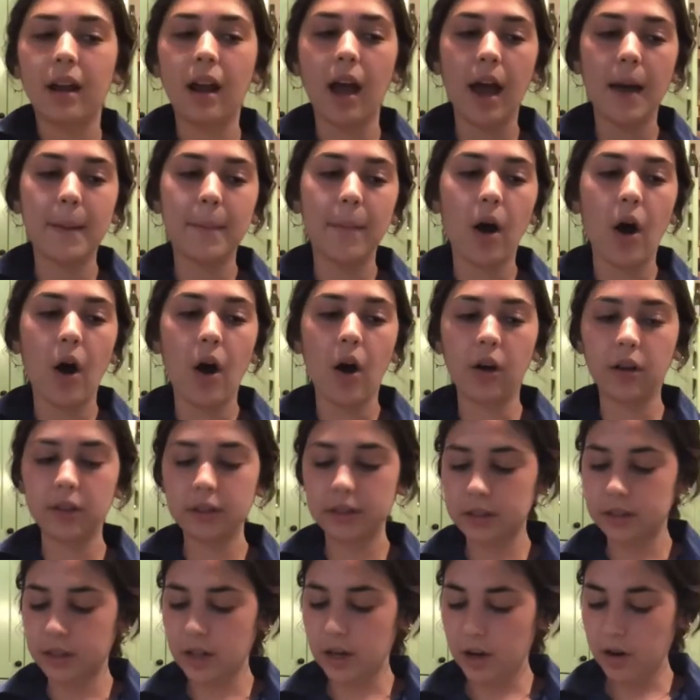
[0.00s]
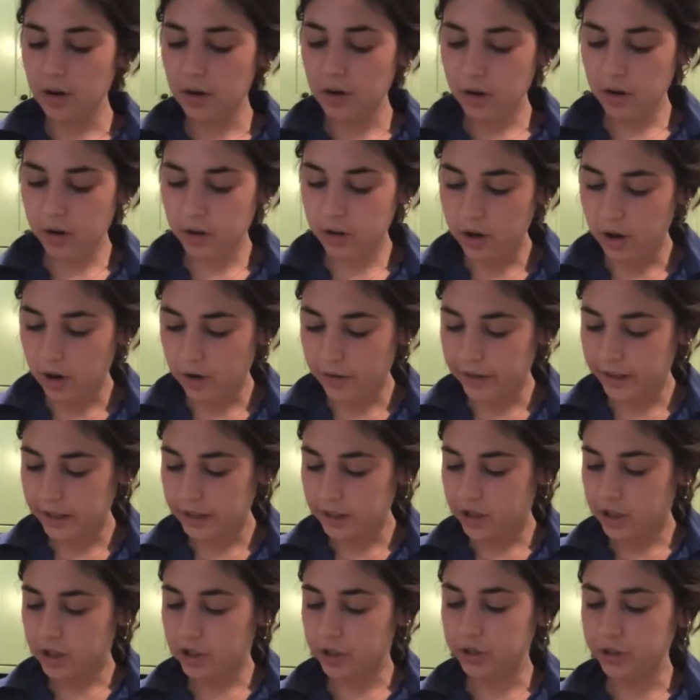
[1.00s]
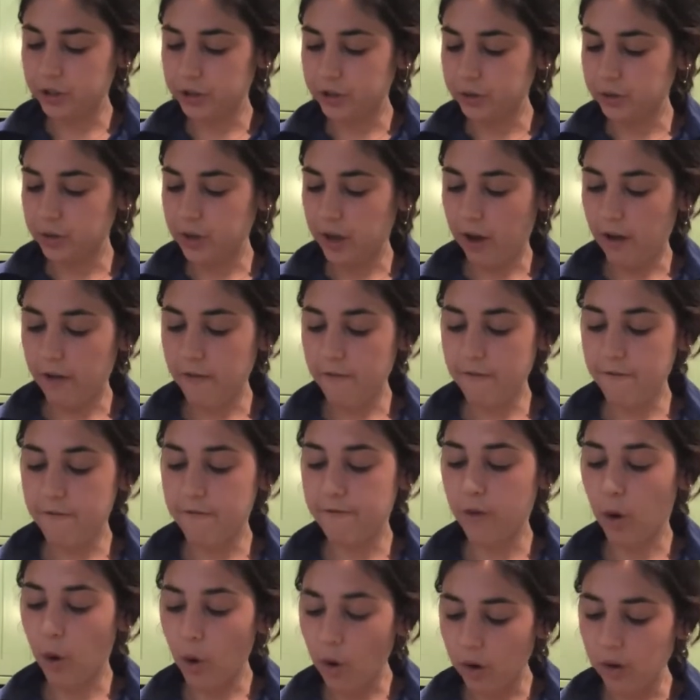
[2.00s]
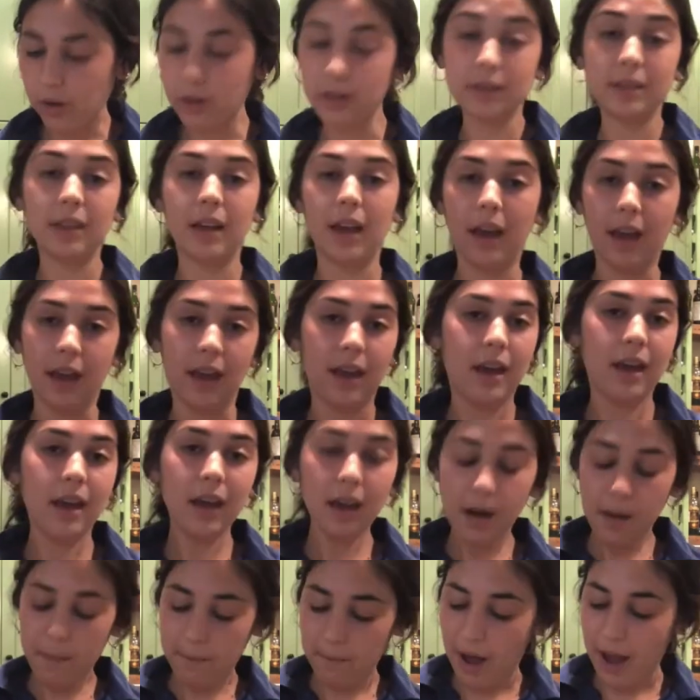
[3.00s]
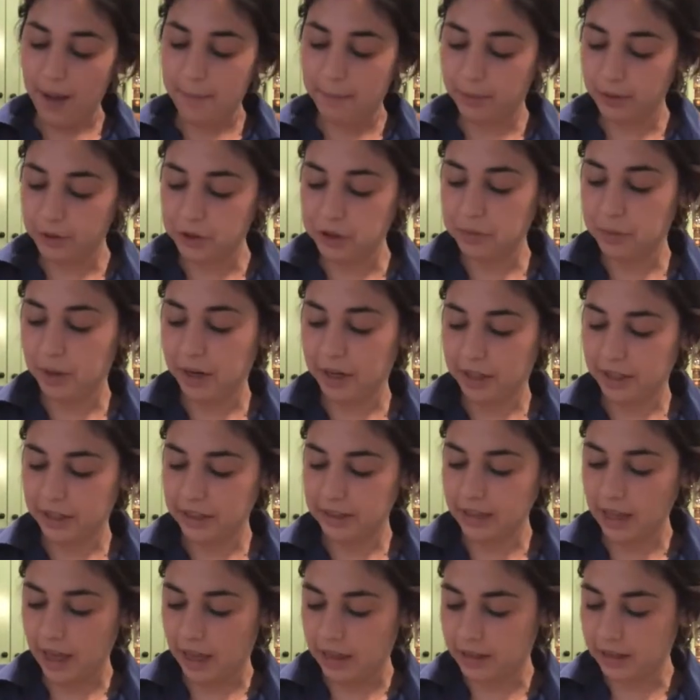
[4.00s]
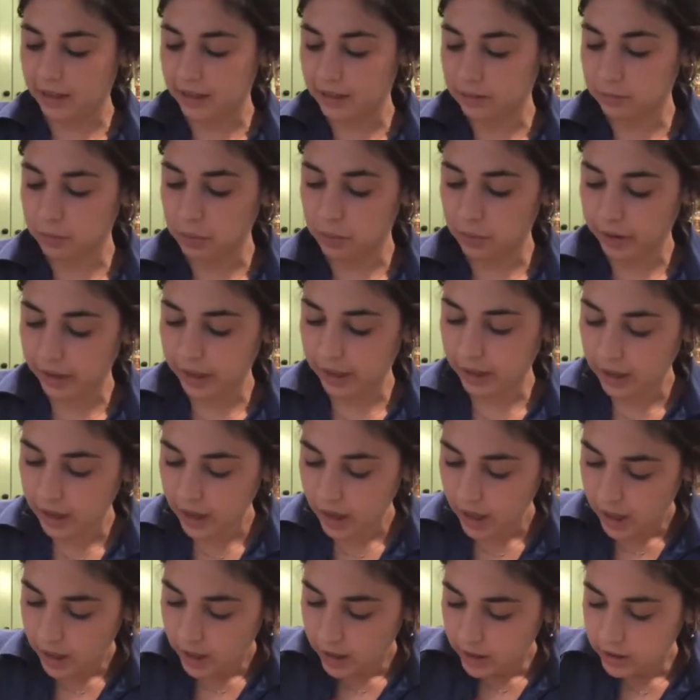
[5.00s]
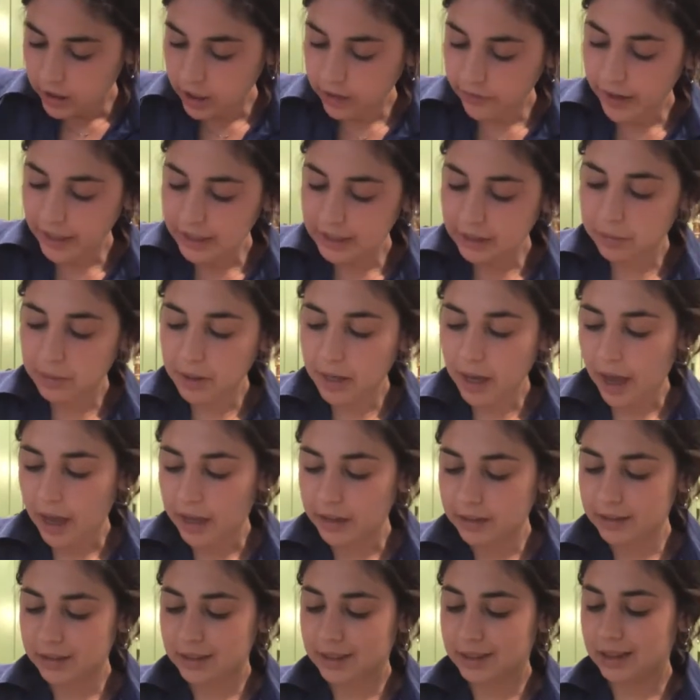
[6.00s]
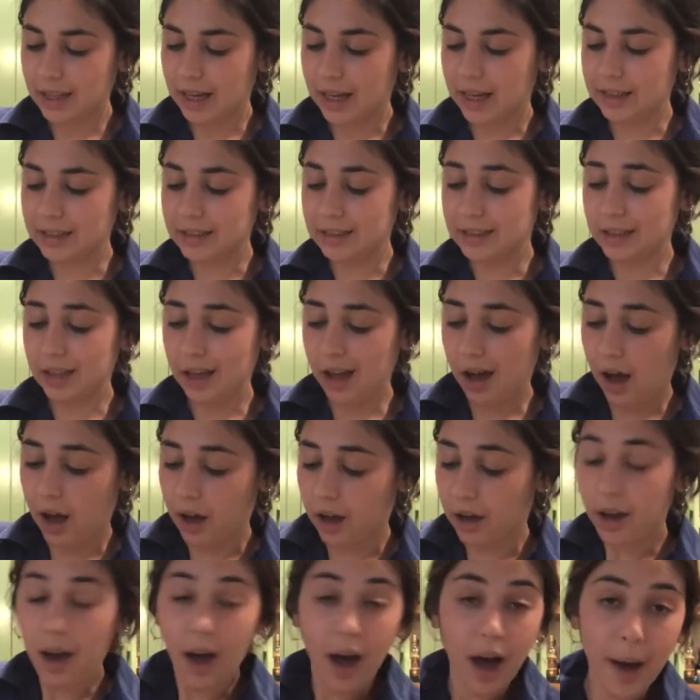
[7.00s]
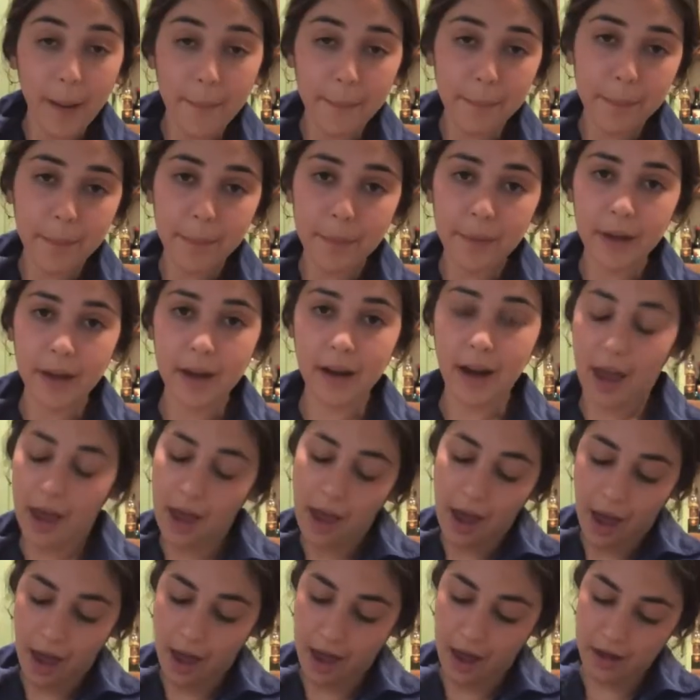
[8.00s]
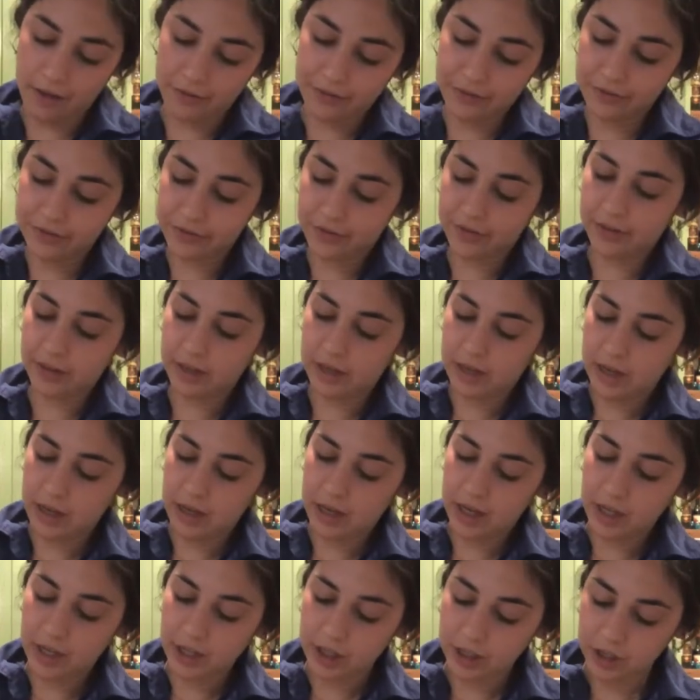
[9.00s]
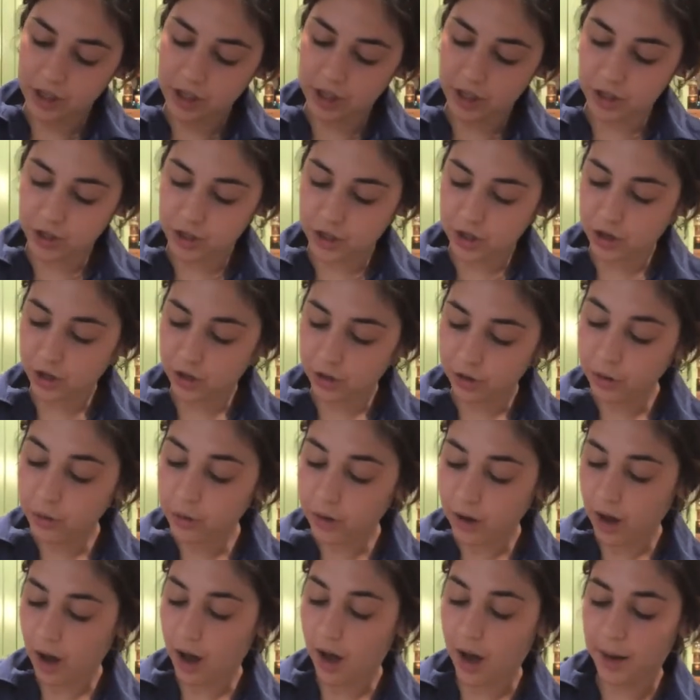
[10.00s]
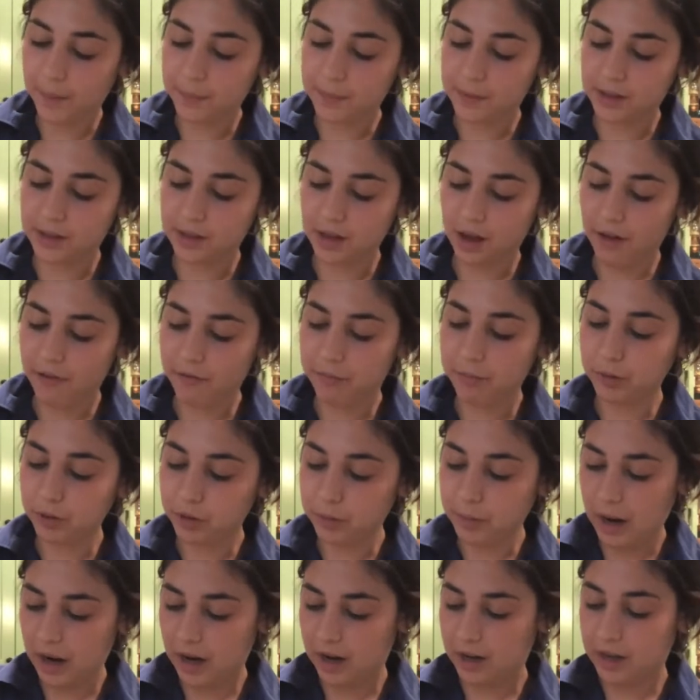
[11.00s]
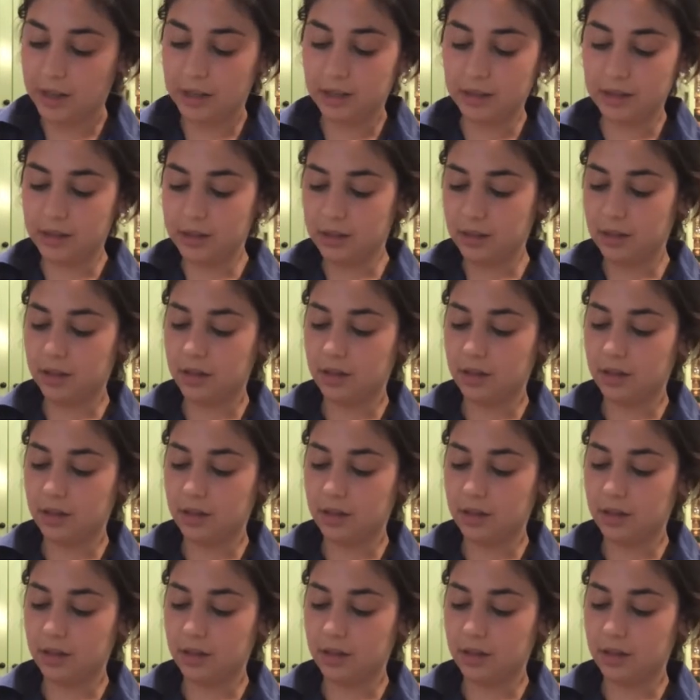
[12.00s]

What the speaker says: I'm also going to fold in my blueberries at this point. So the recipe says 1.5 cups to 2 cups of blueberries.